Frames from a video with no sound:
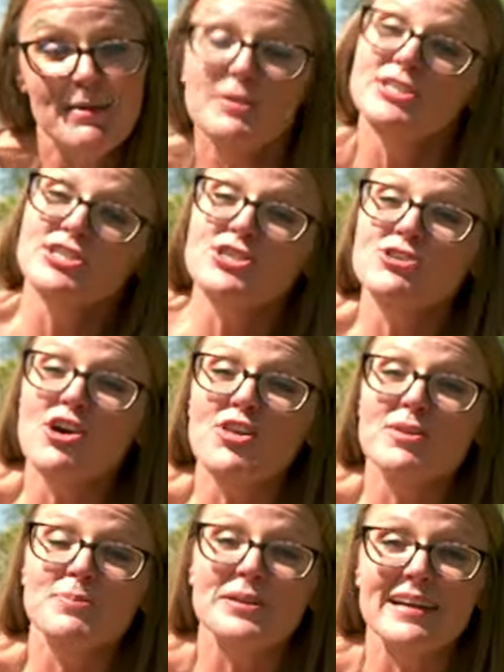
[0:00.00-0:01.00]
But did you know
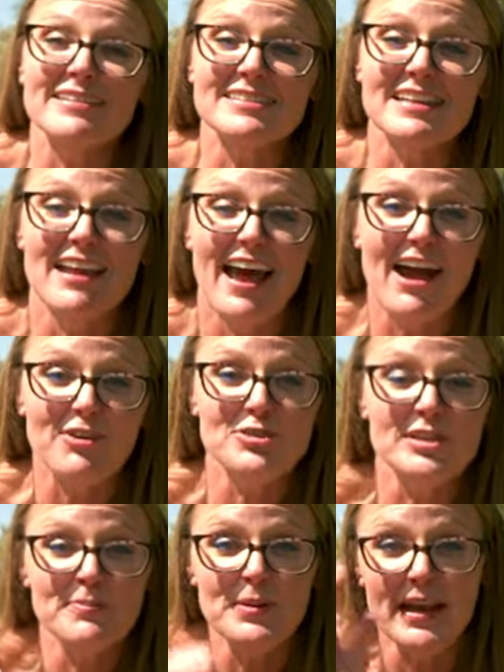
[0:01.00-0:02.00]
that plants can
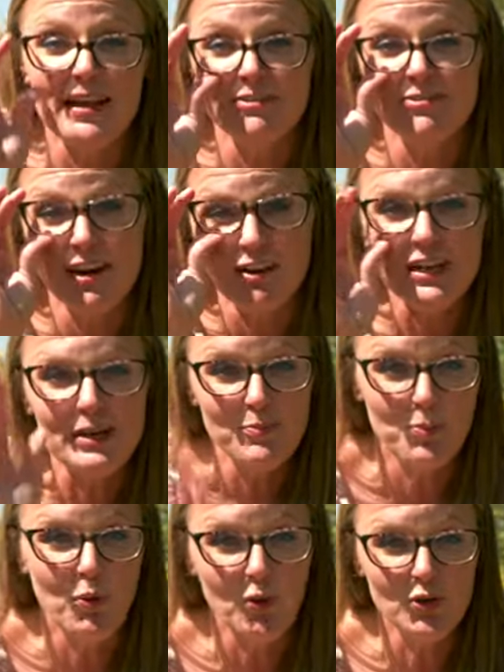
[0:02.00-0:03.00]
actually play a very
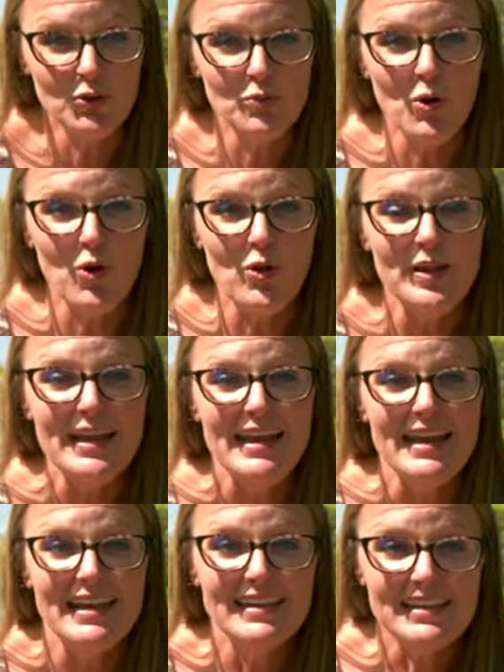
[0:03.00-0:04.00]
important role
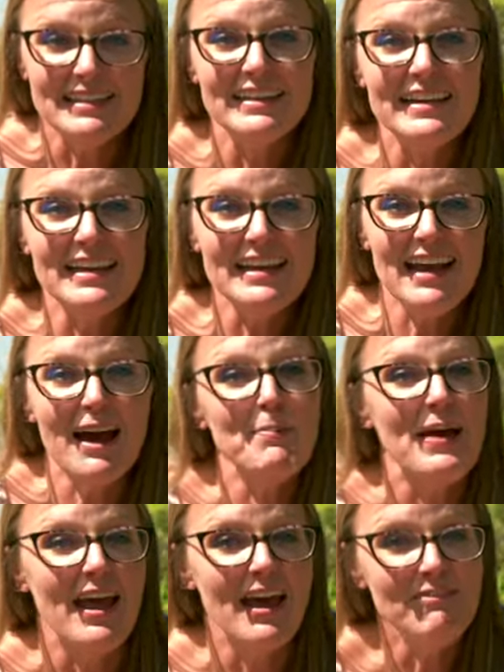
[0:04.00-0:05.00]
in cleaning up
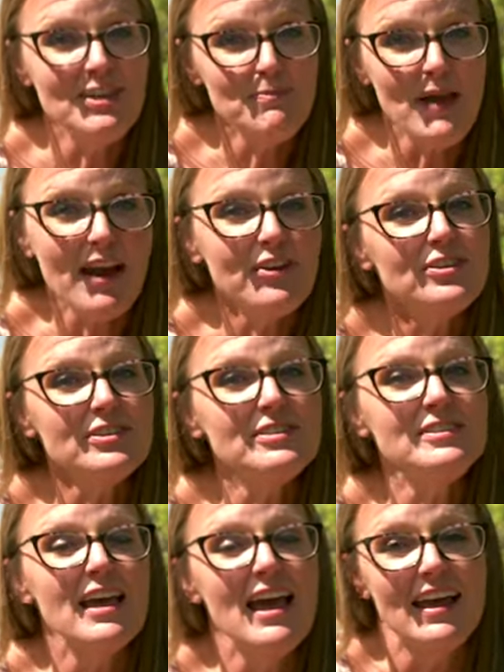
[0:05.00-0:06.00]
heavy metals,